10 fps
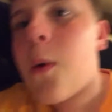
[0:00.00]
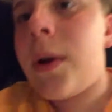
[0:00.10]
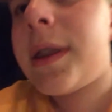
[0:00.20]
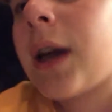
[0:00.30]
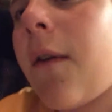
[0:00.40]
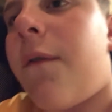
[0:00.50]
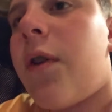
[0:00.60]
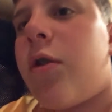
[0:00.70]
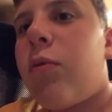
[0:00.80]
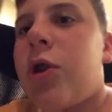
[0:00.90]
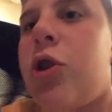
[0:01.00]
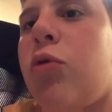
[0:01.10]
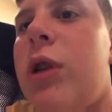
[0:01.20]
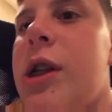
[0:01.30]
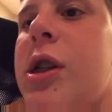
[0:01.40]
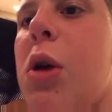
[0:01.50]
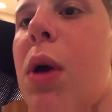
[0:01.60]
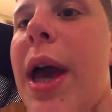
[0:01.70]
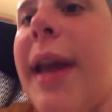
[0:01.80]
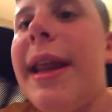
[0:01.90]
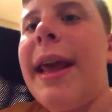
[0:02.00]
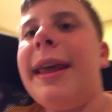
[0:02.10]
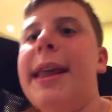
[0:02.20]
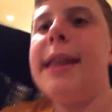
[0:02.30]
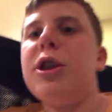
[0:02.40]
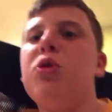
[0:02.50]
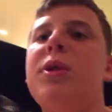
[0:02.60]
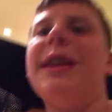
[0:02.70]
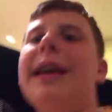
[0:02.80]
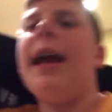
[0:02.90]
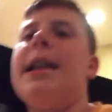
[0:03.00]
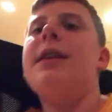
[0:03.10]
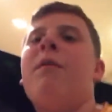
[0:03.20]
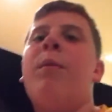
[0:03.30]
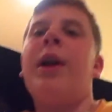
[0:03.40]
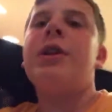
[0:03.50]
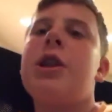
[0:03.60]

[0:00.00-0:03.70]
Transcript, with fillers: without further ado, let's go ahead and get into the end of my